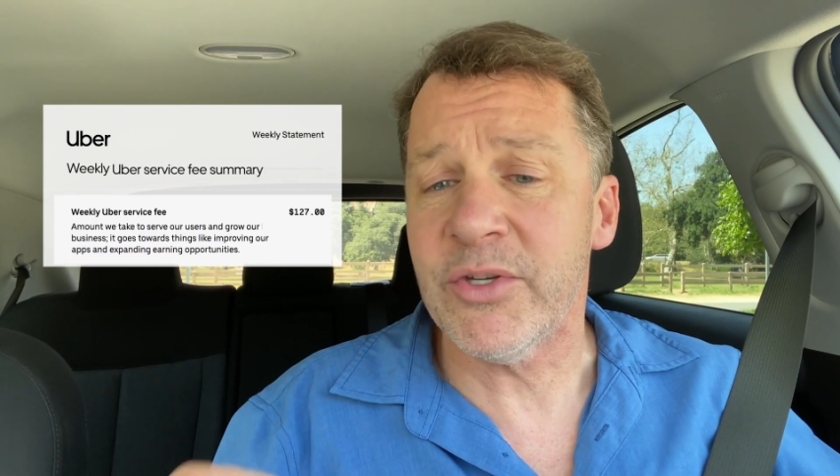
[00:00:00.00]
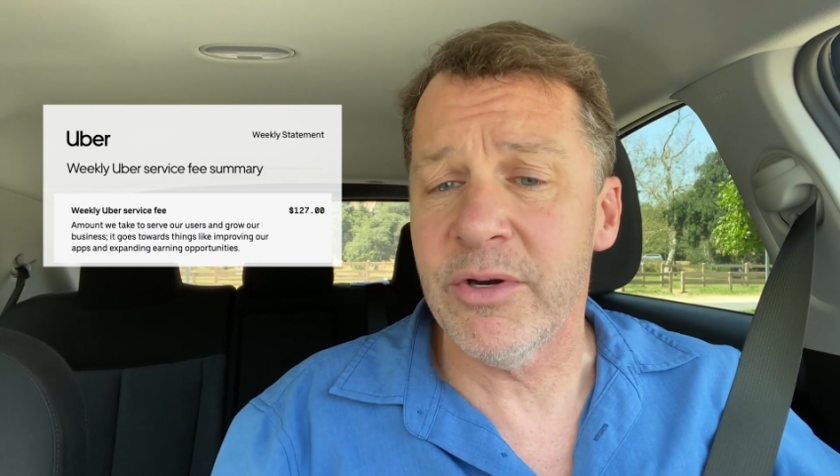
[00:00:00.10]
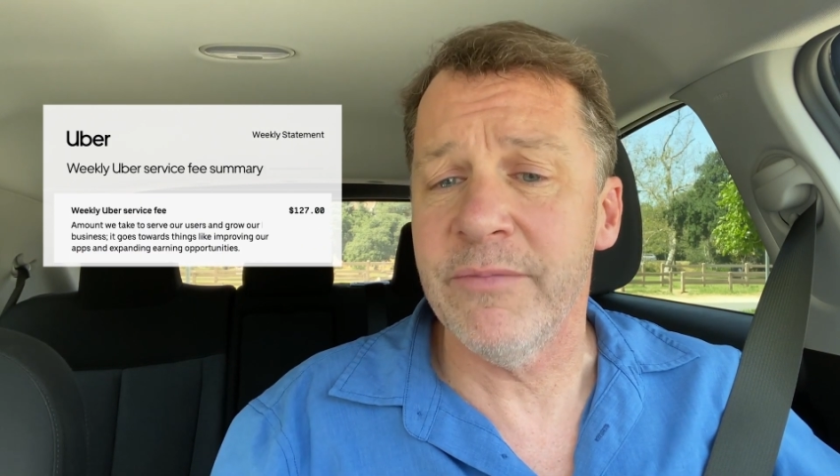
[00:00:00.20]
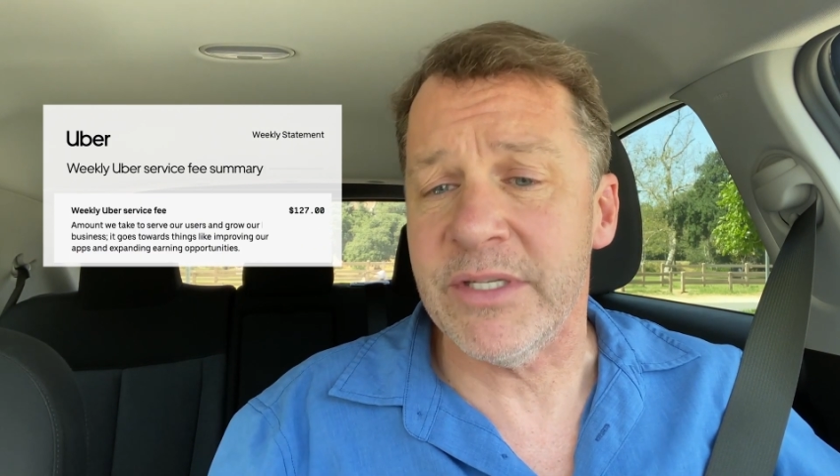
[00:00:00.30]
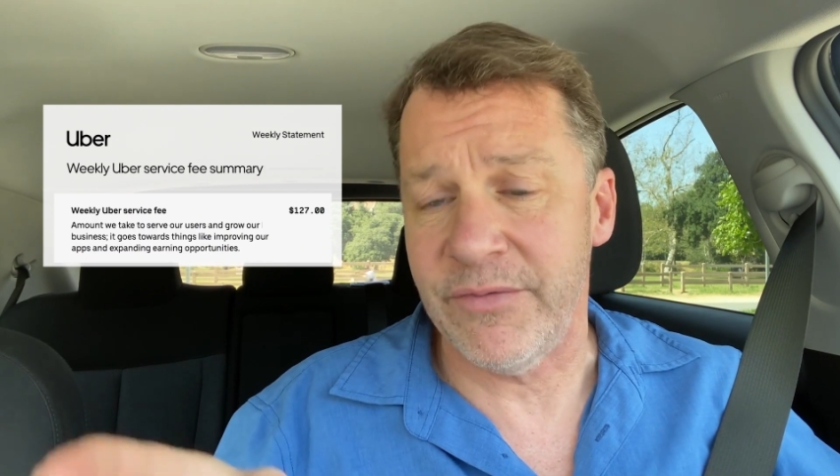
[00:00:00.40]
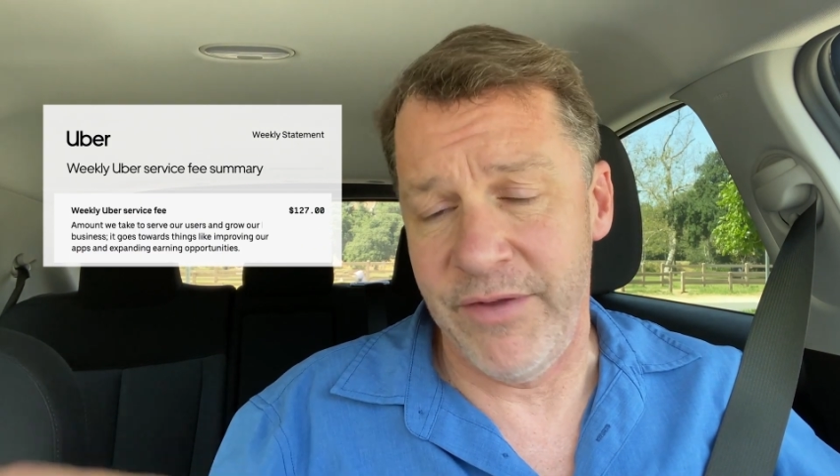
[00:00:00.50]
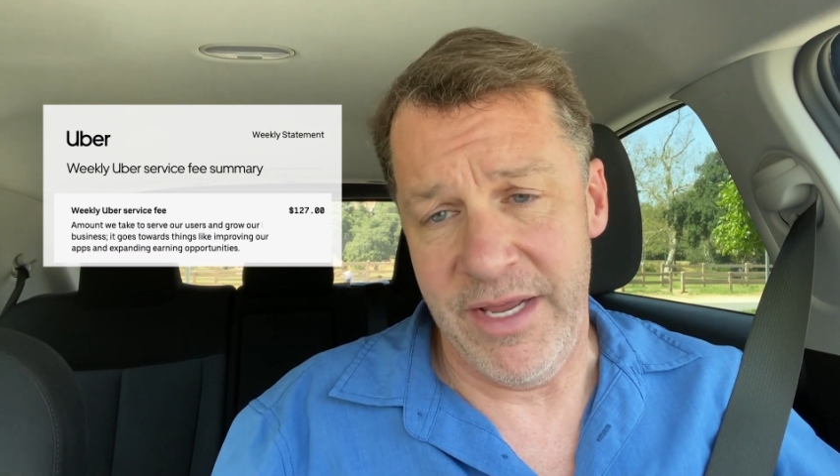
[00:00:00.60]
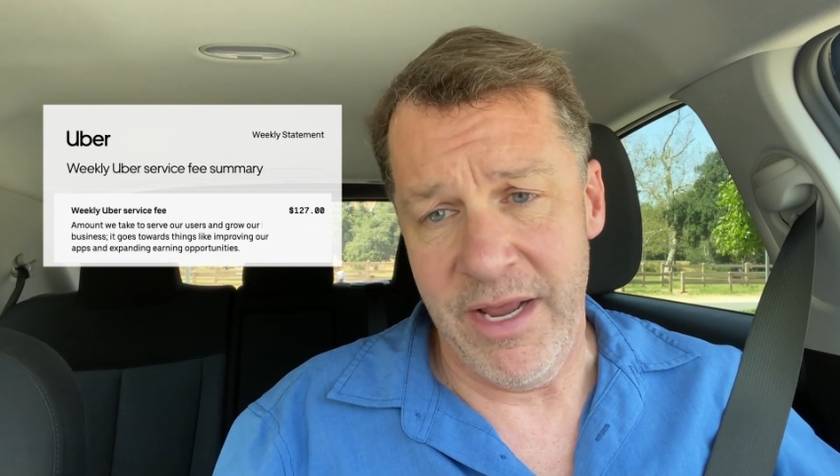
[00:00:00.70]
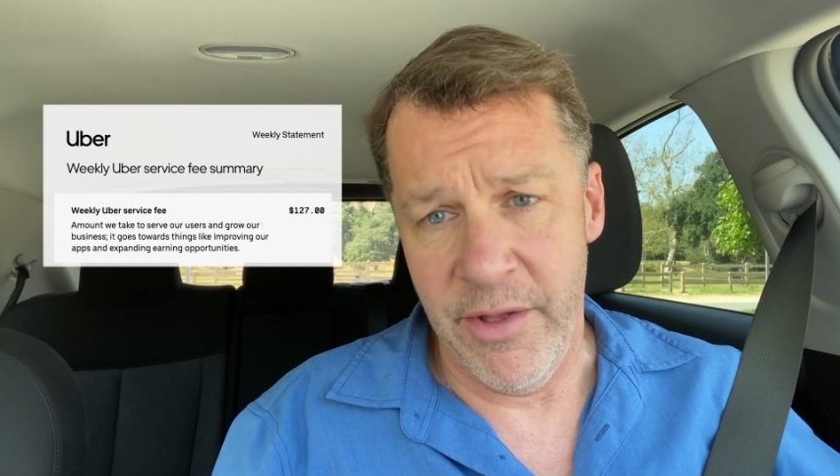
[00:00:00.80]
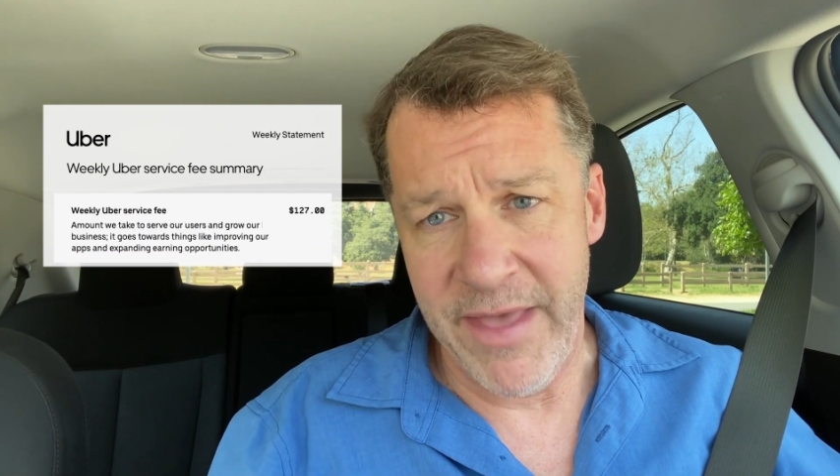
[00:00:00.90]
service
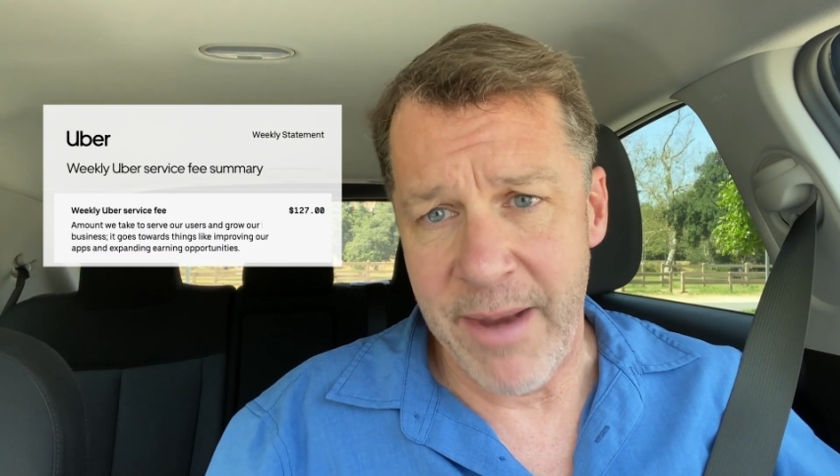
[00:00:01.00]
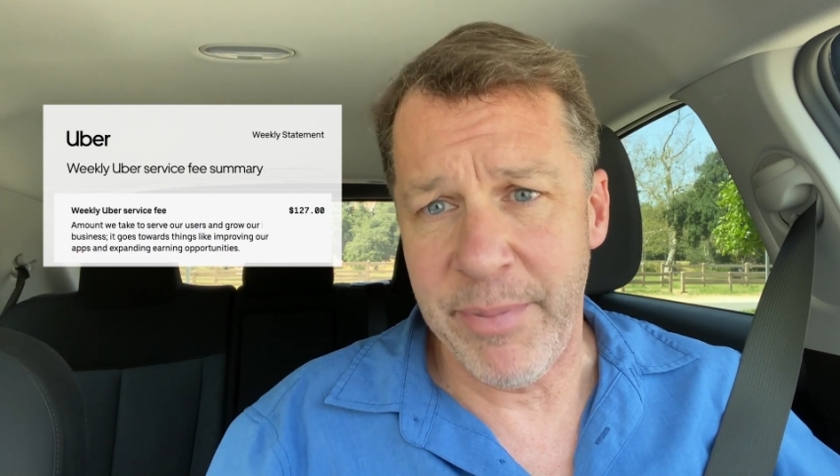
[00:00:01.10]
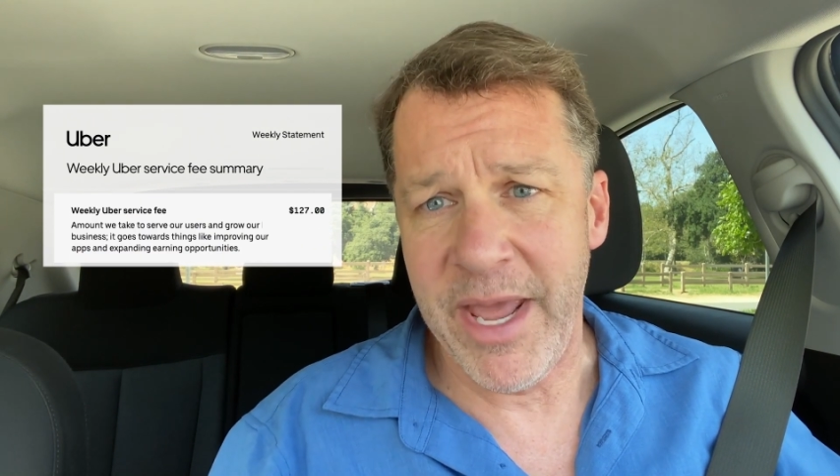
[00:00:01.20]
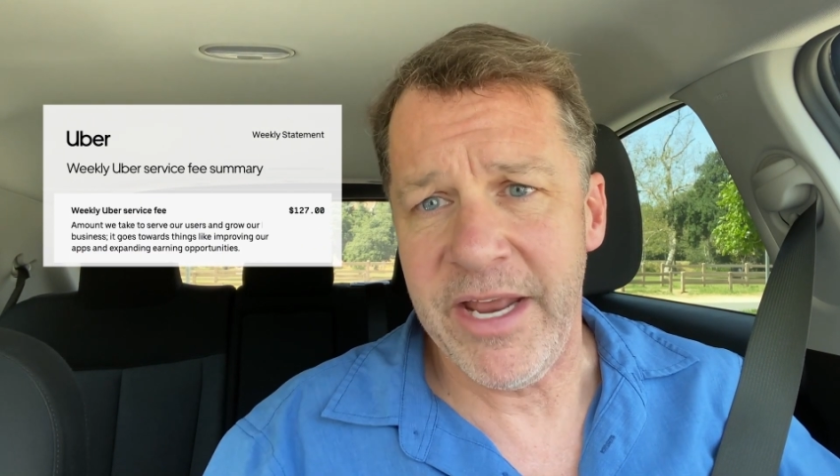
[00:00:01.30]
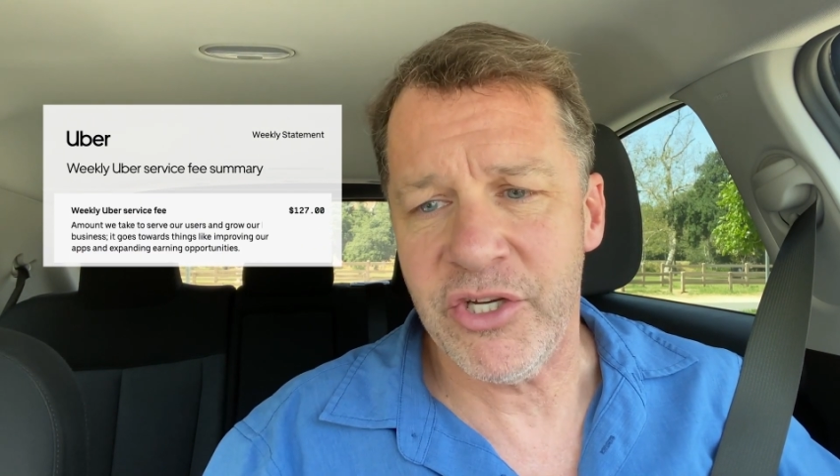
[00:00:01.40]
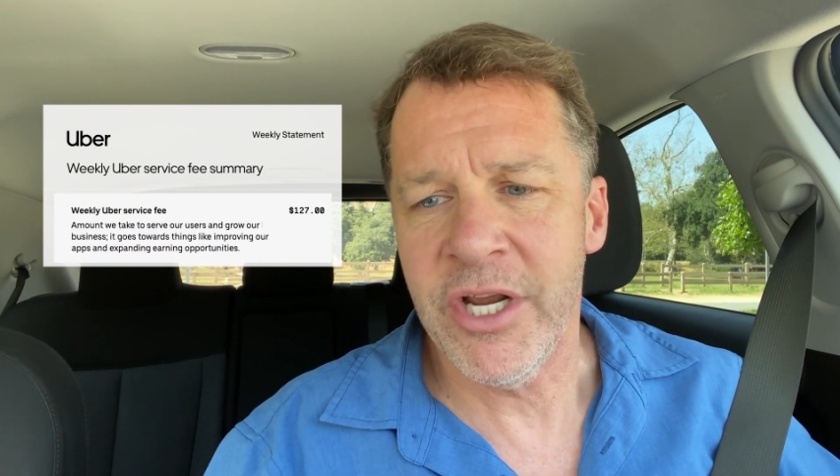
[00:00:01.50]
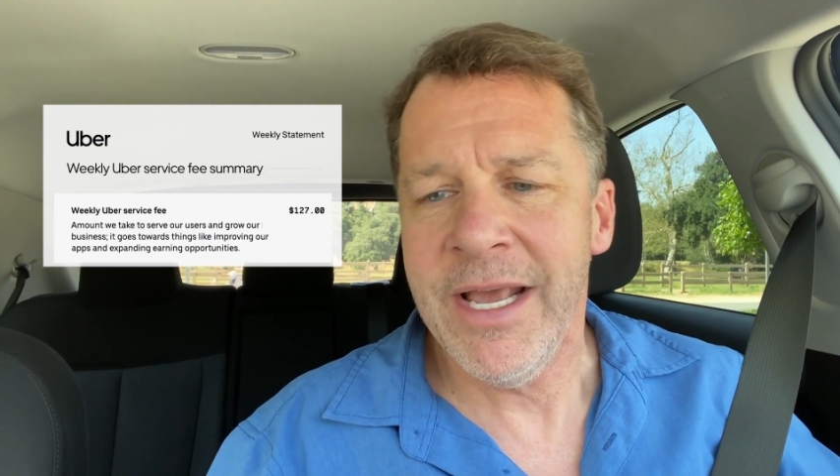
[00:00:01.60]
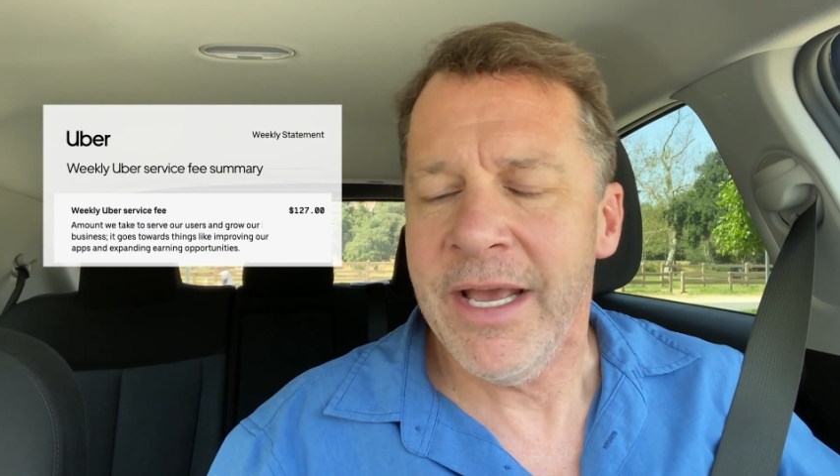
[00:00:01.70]
fee on that page.